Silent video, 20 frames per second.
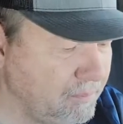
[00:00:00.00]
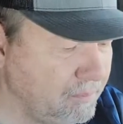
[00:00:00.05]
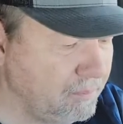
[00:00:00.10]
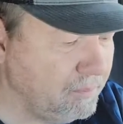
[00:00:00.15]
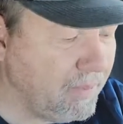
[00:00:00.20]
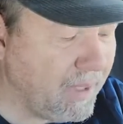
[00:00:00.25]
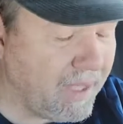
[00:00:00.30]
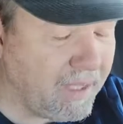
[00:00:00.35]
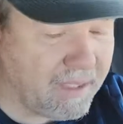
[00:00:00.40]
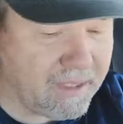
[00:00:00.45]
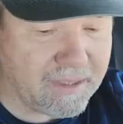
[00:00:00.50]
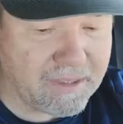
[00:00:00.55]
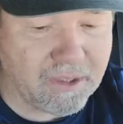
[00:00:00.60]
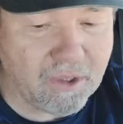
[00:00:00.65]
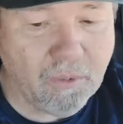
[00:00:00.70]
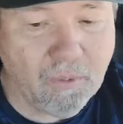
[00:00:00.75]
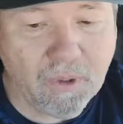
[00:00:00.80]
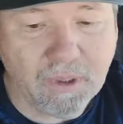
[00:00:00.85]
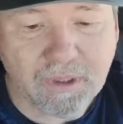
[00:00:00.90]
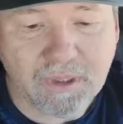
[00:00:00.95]
Betty's
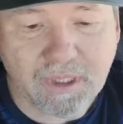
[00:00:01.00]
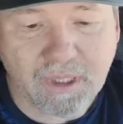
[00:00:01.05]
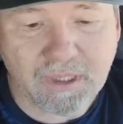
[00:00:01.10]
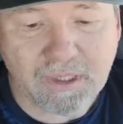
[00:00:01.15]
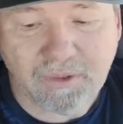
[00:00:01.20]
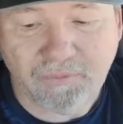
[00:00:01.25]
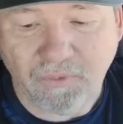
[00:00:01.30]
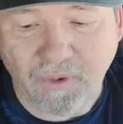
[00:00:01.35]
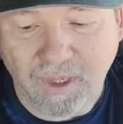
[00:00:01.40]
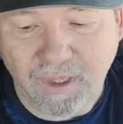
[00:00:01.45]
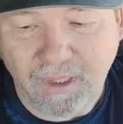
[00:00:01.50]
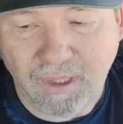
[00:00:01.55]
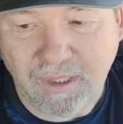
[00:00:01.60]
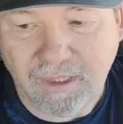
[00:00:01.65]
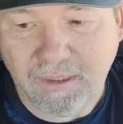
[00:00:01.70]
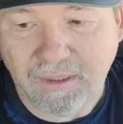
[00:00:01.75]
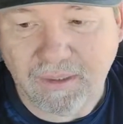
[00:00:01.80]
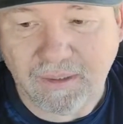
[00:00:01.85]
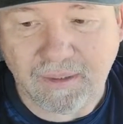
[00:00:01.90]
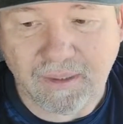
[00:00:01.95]
doing just
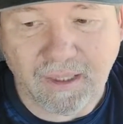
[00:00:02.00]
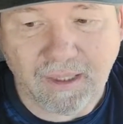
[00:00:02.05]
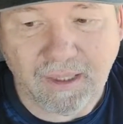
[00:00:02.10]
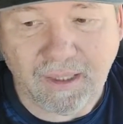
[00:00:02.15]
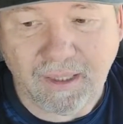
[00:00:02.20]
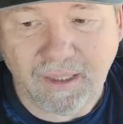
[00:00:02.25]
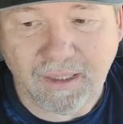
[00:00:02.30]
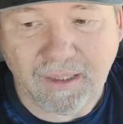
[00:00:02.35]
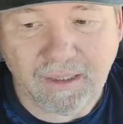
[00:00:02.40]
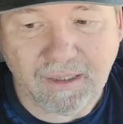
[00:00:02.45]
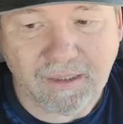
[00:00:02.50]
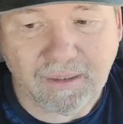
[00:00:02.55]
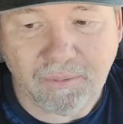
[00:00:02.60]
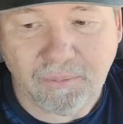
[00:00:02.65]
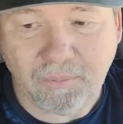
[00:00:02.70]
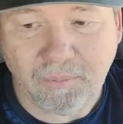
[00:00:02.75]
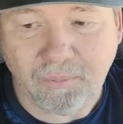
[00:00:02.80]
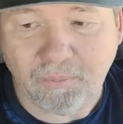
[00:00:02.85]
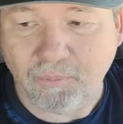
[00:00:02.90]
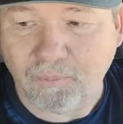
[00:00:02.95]
fine. They
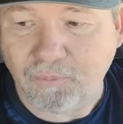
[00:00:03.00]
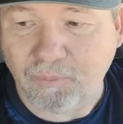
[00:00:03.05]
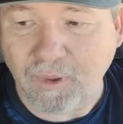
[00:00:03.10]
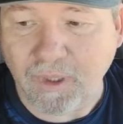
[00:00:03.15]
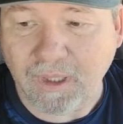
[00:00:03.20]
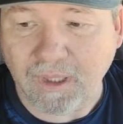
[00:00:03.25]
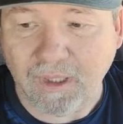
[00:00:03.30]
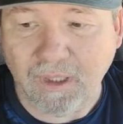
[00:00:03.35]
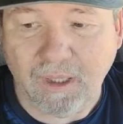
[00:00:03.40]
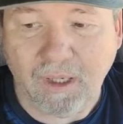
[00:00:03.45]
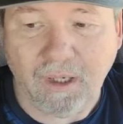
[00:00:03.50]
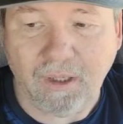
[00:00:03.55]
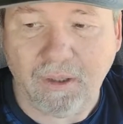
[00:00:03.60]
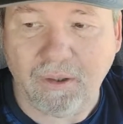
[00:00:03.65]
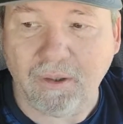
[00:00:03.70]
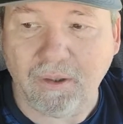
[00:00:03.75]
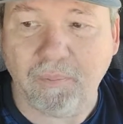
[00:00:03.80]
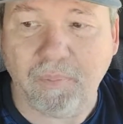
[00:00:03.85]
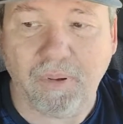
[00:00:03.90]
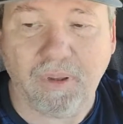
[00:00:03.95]
freaking
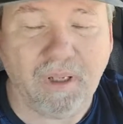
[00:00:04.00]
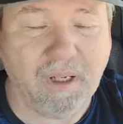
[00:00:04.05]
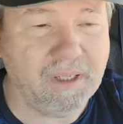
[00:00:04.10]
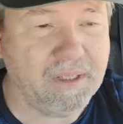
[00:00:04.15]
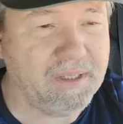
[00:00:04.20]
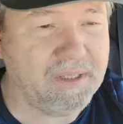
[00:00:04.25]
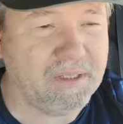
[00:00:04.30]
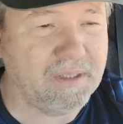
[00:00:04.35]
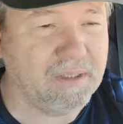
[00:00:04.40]
100+